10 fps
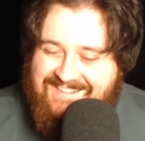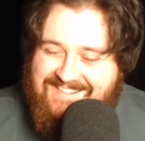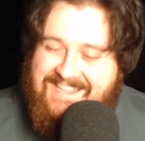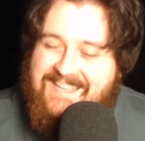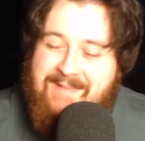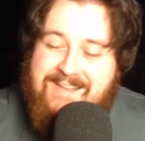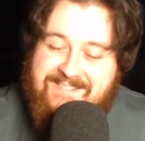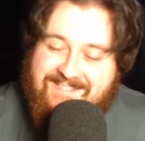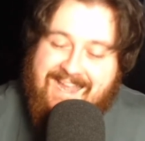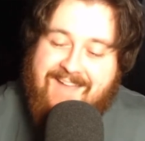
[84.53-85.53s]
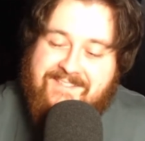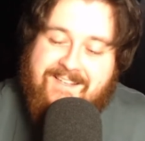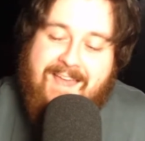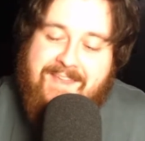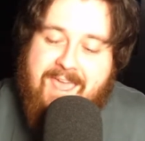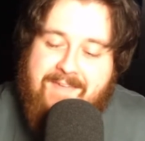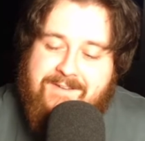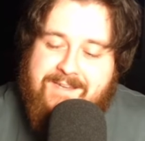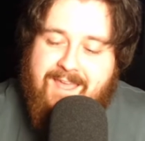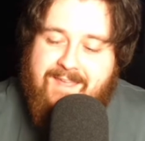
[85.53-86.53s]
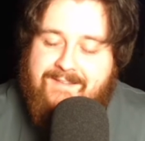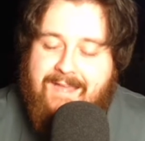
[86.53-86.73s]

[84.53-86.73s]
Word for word: And you imagine sounding like that every day?